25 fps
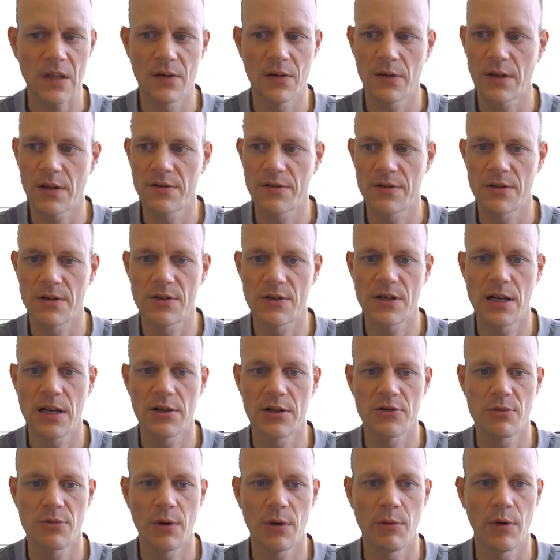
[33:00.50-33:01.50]
So that's the
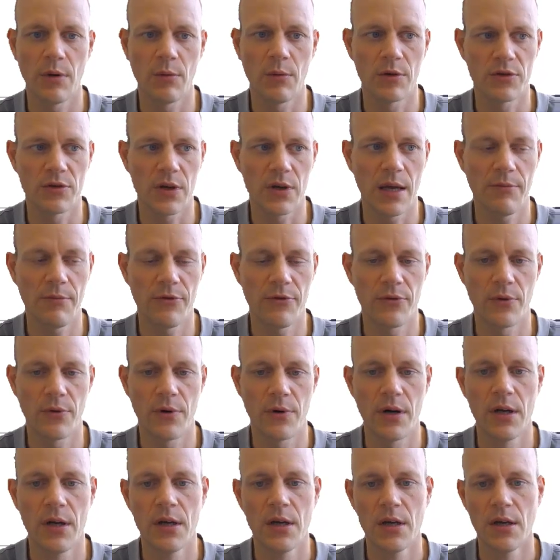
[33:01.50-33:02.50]
challenge where we want to aim
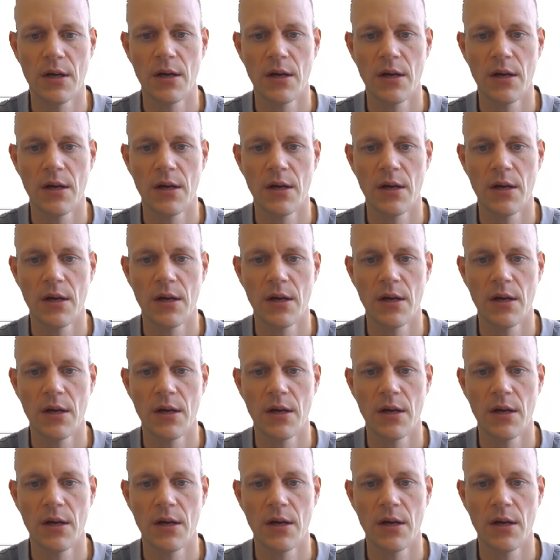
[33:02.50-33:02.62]
for.